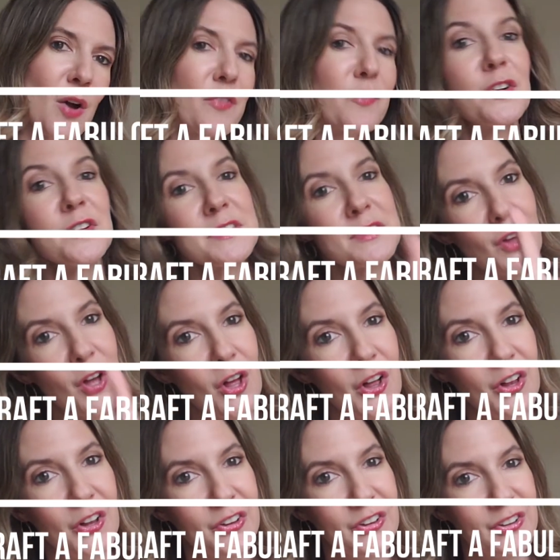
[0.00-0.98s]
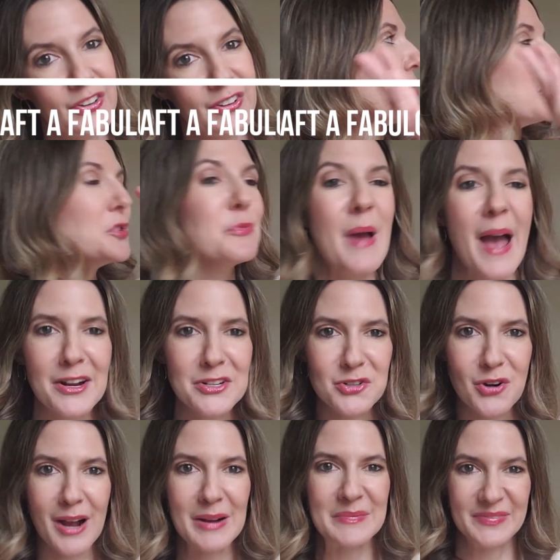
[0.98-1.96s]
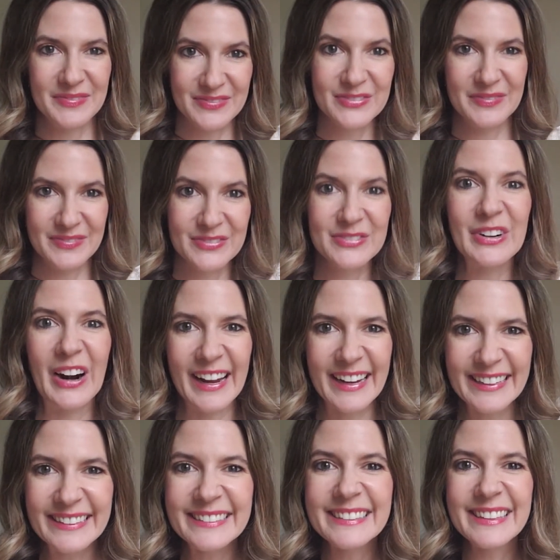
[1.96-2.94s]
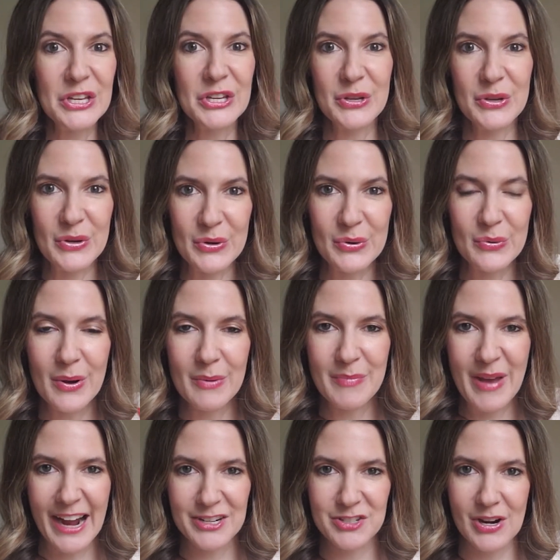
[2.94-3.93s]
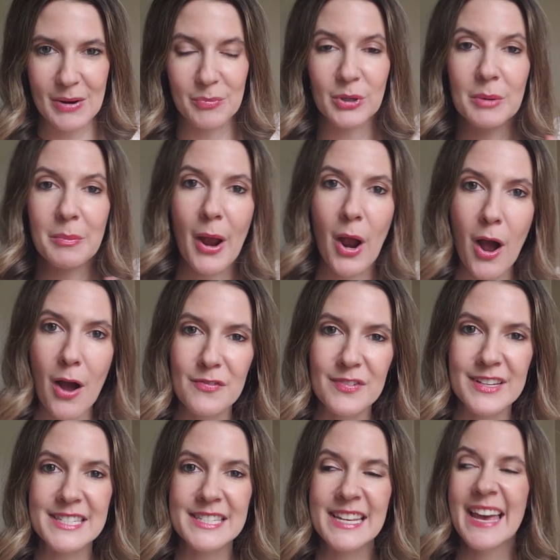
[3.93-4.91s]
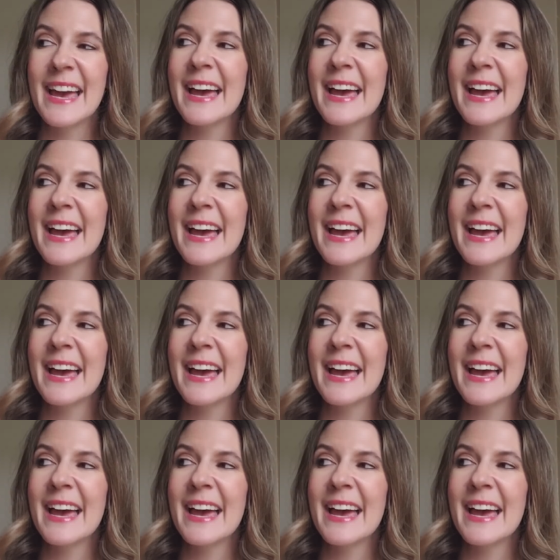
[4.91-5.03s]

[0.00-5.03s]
First of all, new backdrop, right? New backdrop. We're in my office.